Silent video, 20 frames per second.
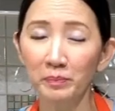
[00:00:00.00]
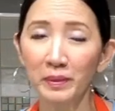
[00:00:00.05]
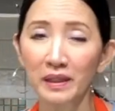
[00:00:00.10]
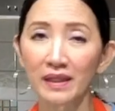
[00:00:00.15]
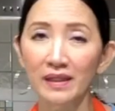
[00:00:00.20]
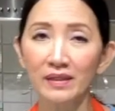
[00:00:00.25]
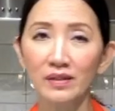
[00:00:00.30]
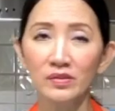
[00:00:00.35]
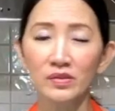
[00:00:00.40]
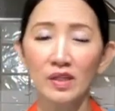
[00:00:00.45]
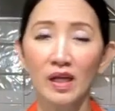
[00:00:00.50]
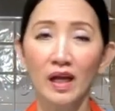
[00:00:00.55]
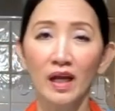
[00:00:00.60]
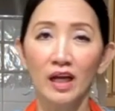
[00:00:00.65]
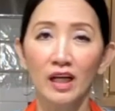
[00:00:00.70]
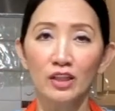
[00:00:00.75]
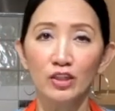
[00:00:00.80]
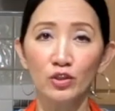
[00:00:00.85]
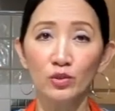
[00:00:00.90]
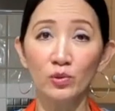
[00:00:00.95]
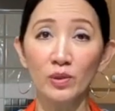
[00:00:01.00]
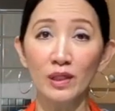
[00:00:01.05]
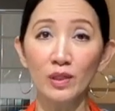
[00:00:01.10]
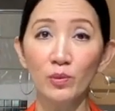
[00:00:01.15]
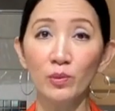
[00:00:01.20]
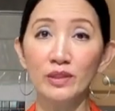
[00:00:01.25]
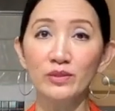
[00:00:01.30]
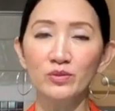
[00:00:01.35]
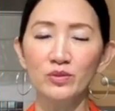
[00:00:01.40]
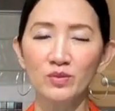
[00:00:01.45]
because you really
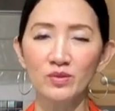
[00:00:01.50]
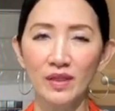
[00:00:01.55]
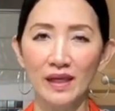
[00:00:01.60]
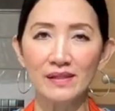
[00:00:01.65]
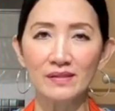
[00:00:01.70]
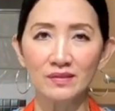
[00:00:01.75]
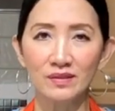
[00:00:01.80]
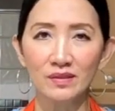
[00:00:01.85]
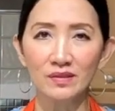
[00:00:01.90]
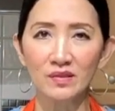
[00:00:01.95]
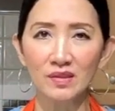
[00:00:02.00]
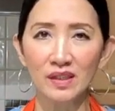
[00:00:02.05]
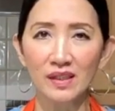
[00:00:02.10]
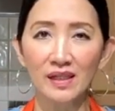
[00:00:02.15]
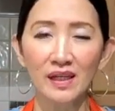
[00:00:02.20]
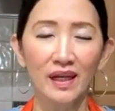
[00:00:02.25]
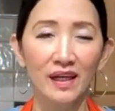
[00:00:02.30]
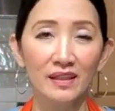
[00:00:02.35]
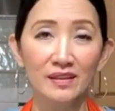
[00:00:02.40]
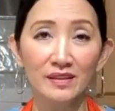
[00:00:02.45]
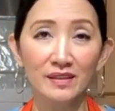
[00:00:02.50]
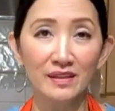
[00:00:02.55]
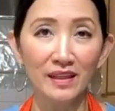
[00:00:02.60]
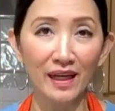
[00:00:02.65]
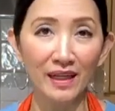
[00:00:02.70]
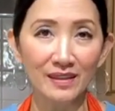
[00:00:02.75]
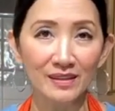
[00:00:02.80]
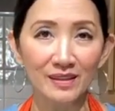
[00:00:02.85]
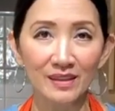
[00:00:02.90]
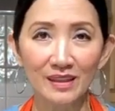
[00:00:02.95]
want to taste the tea,
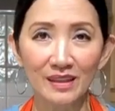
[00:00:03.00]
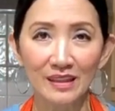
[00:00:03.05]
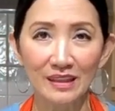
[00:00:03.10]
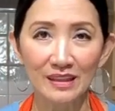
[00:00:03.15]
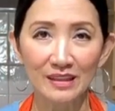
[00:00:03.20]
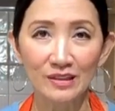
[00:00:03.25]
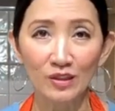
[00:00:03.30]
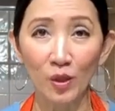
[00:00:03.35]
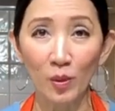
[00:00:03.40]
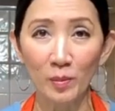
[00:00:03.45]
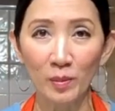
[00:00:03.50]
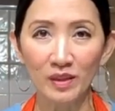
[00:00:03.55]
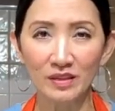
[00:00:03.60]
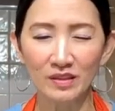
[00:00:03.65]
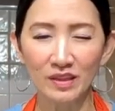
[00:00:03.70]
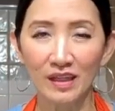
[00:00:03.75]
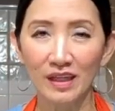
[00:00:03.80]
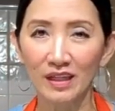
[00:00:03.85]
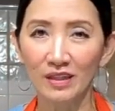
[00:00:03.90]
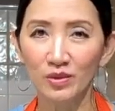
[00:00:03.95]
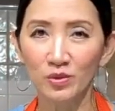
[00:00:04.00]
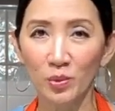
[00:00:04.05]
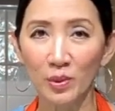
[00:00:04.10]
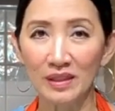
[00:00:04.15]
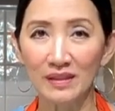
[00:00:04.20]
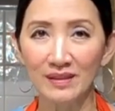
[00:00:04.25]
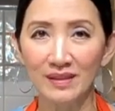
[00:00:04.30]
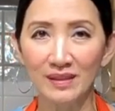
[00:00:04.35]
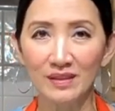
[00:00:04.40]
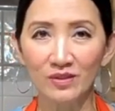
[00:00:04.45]
not so much
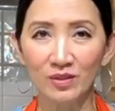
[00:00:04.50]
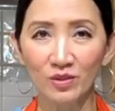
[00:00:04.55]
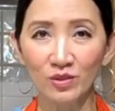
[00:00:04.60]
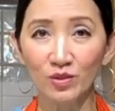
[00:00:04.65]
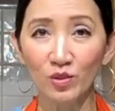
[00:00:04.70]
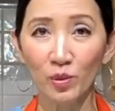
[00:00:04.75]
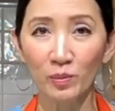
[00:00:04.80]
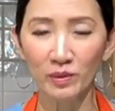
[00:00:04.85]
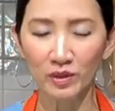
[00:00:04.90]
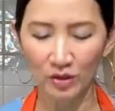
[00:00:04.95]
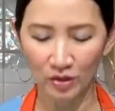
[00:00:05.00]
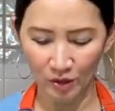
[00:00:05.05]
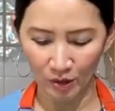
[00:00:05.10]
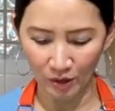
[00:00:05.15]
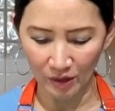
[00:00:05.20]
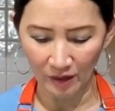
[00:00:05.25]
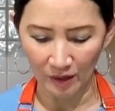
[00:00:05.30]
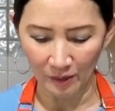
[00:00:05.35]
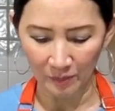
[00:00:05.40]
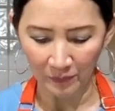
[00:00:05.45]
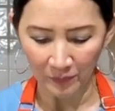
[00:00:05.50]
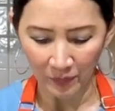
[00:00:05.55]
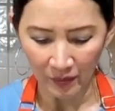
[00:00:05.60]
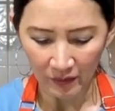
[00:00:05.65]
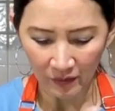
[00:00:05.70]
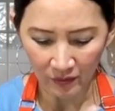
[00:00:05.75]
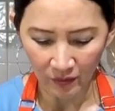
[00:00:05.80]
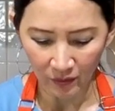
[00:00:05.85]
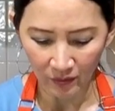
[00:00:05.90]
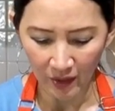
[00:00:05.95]
sweetness or so much sugar.
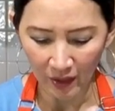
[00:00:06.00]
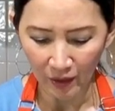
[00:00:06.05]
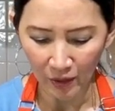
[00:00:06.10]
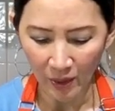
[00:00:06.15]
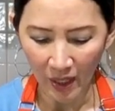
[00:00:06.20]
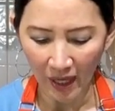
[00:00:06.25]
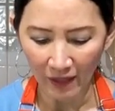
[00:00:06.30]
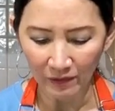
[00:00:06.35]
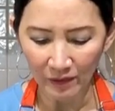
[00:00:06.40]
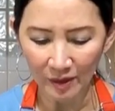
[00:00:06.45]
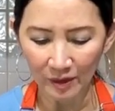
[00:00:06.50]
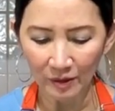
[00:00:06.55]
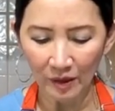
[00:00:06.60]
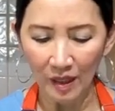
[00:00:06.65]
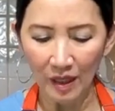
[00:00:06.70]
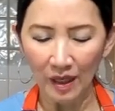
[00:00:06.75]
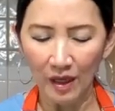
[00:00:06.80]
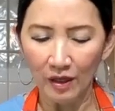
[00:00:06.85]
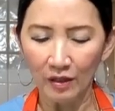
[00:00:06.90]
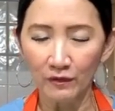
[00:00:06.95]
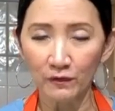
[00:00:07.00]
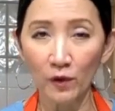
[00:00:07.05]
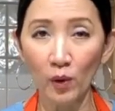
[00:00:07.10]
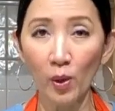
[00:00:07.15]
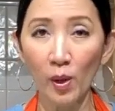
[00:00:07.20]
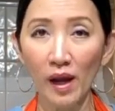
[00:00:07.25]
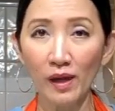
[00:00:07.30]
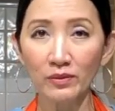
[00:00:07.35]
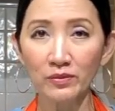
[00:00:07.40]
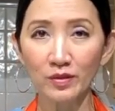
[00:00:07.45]
So there you have it,
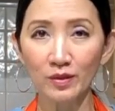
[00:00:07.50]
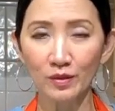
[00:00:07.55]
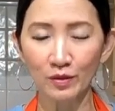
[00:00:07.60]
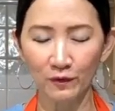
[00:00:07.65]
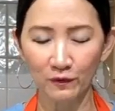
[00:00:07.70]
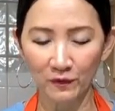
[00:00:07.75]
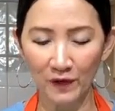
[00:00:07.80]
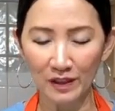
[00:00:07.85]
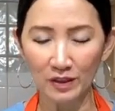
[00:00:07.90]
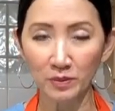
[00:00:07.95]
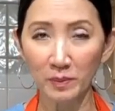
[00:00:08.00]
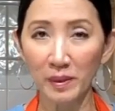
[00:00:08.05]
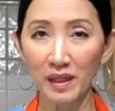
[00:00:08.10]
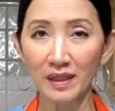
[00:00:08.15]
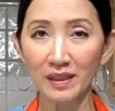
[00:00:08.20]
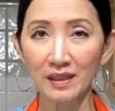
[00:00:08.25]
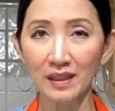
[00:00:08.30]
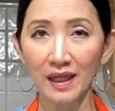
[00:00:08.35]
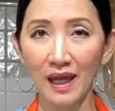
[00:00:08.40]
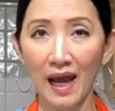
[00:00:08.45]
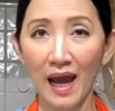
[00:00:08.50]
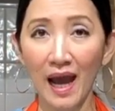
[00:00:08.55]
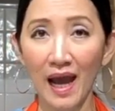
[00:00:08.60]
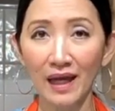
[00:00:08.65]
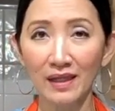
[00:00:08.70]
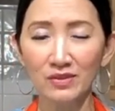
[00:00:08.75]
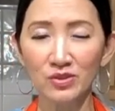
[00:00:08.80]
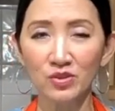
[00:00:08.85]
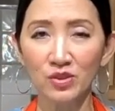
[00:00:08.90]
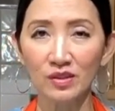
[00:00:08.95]
4 ounces of fresh milk
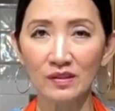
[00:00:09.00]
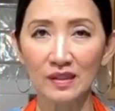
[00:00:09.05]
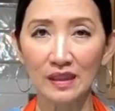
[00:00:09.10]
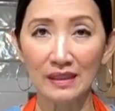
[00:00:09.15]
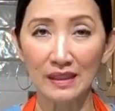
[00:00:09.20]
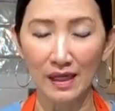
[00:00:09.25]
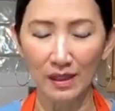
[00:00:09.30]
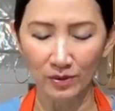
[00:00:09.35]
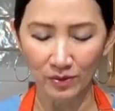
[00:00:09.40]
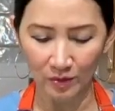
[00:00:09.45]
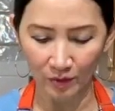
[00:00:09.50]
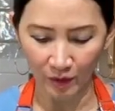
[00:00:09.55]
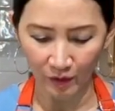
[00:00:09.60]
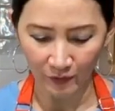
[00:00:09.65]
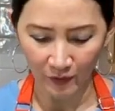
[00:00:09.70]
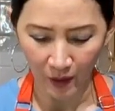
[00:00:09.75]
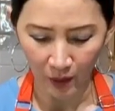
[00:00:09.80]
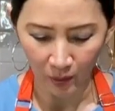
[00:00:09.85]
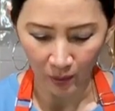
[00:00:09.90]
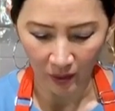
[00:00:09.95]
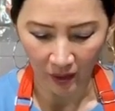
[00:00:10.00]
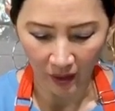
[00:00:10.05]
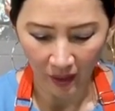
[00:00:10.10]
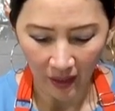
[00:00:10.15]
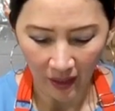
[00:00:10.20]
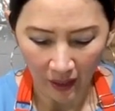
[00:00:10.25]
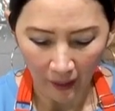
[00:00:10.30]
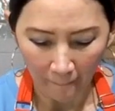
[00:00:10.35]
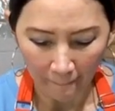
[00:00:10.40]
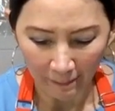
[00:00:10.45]
and just an ounce of our
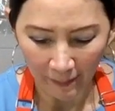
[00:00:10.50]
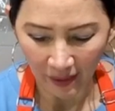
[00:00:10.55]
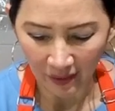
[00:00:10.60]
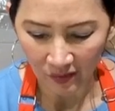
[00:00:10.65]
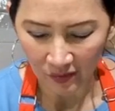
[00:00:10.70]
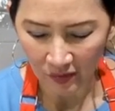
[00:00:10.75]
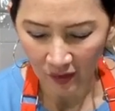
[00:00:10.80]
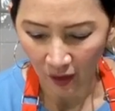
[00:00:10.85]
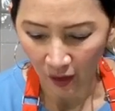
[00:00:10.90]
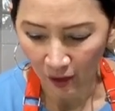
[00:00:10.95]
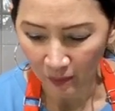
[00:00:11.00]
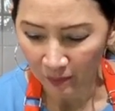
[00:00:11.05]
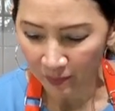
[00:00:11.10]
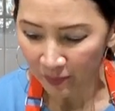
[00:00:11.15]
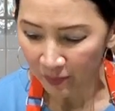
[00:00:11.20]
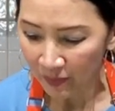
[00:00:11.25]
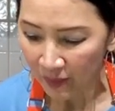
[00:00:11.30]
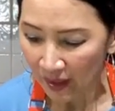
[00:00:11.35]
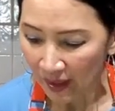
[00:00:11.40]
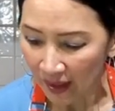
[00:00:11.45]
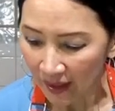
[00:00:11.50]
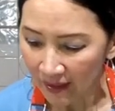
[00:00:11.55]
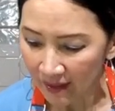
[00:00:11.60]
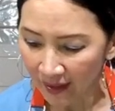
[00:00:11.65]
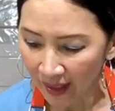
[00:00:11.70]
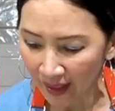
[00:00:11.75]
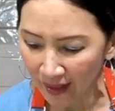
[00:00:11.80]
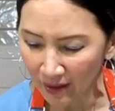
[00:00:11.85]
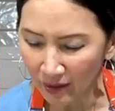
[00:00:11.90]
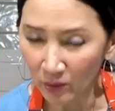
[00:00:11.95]
milk syrup.
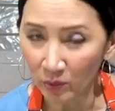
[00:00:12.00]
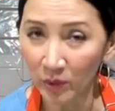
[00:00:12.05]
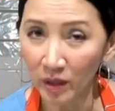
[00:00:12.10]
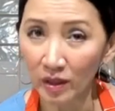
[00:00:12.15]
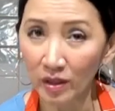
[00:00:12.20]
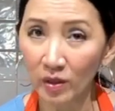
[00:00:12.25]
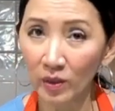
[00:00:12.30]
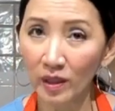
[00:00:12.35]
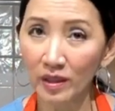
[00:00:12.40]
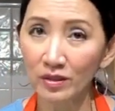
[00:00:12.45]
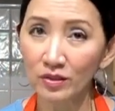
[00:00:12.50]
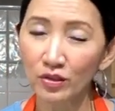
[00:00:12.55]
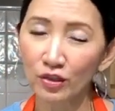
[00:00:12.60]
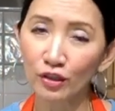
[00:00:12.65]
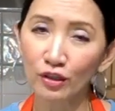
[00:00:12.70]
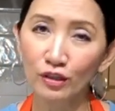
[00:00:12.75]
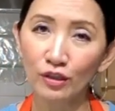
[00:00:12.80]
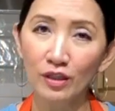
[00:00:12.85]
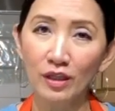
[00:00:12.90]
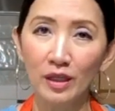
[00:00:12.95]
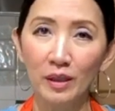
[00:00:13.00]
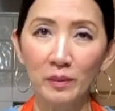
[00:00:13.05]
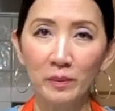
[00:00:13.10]
Then we are going to